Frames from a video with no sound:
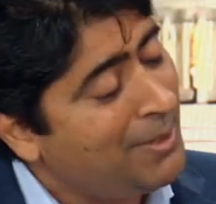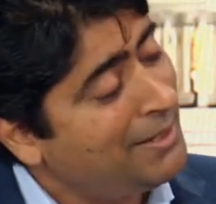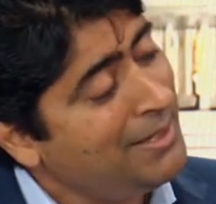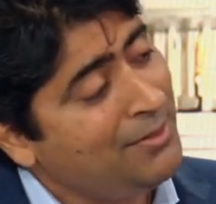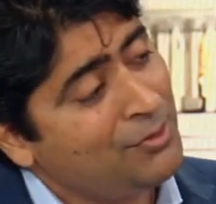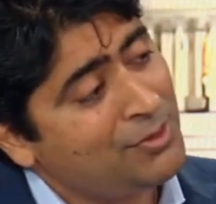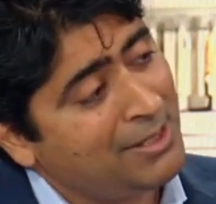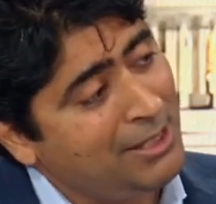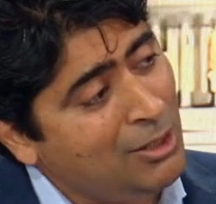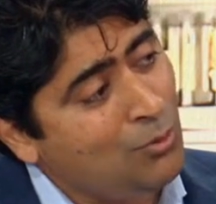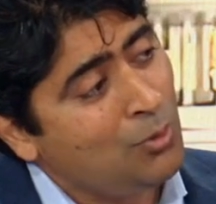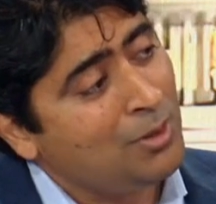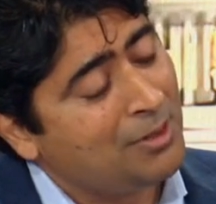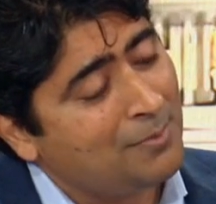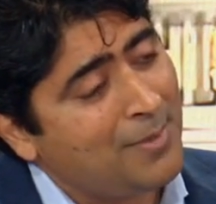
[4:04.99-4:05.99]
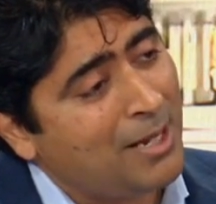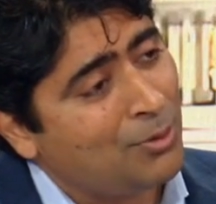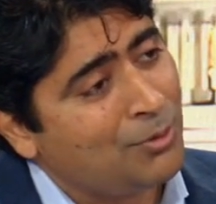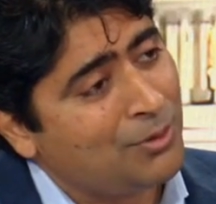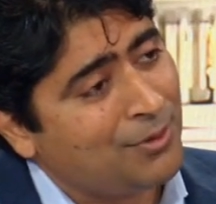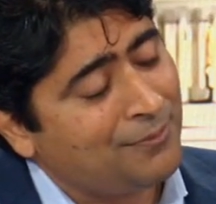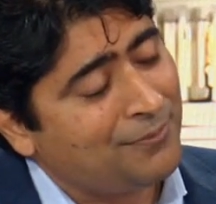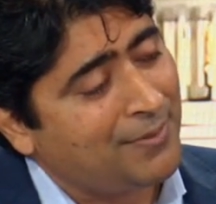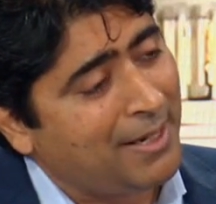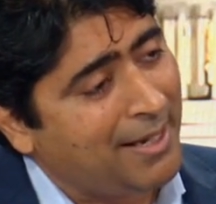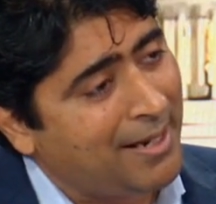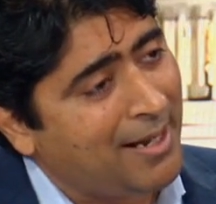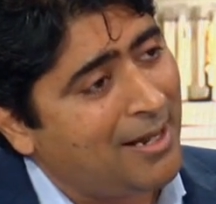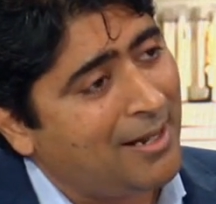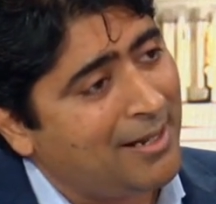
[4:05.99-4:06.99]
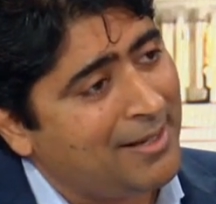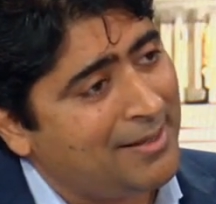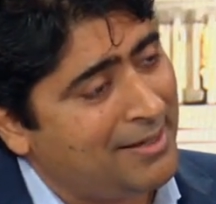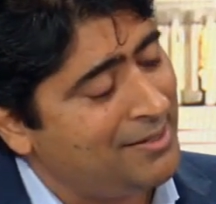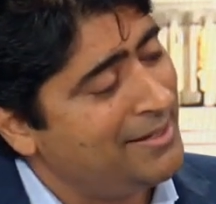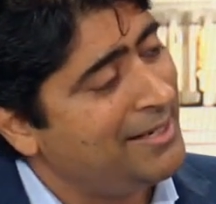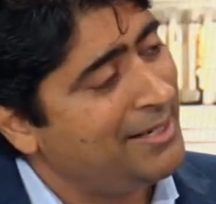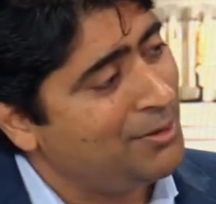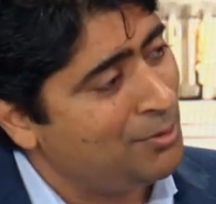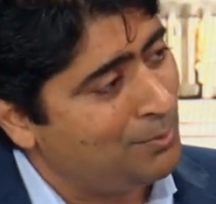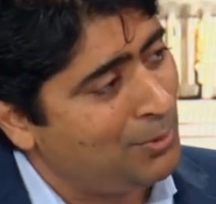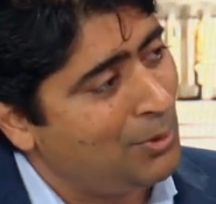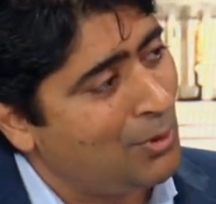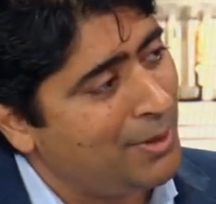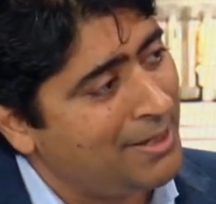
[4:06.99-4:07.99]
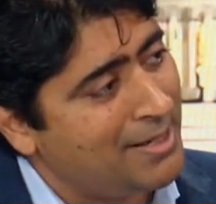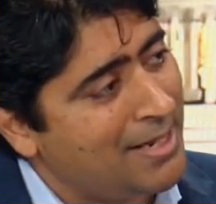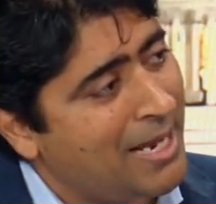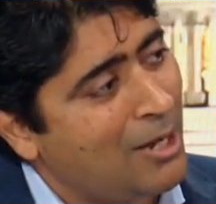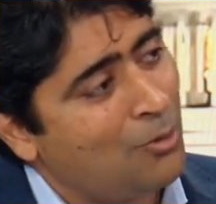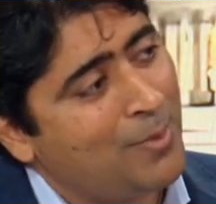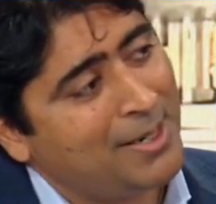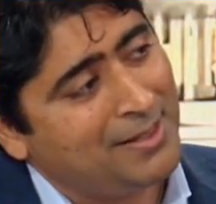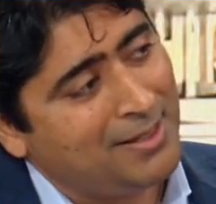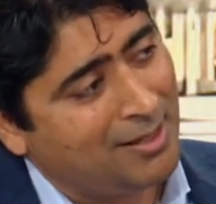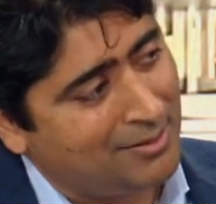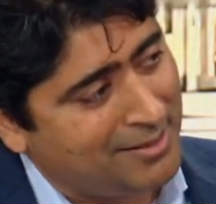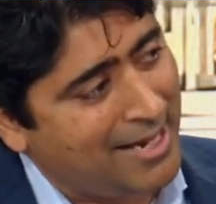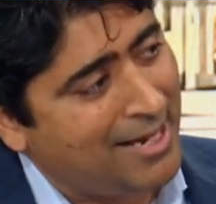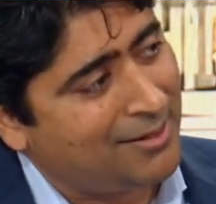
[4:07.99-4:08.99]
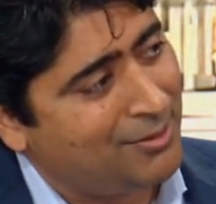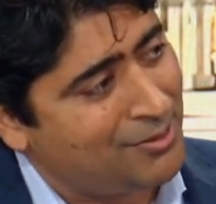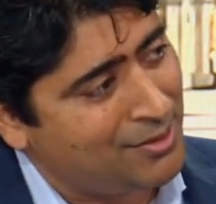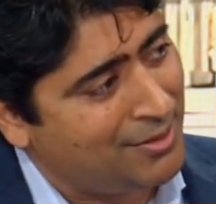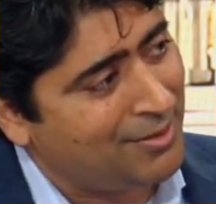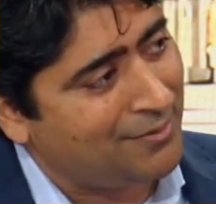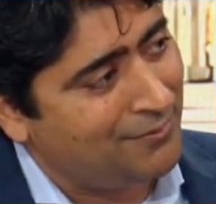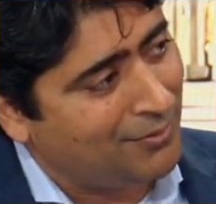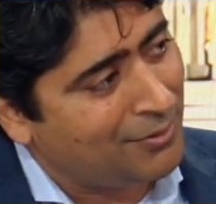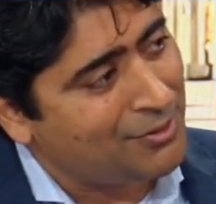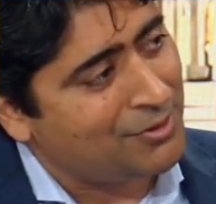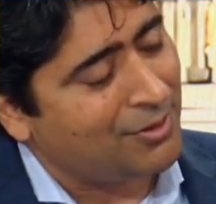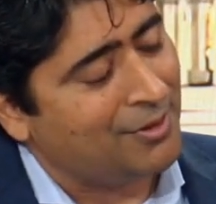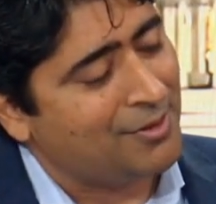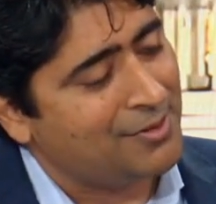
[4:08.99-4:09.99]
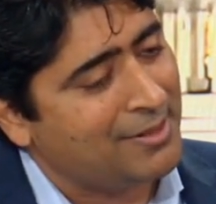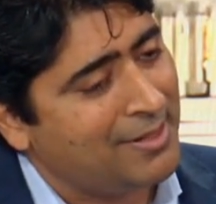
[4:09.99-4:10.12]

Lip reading: But I think there's equal amount of AI that is getting deployed now by the attackers and the adversaries.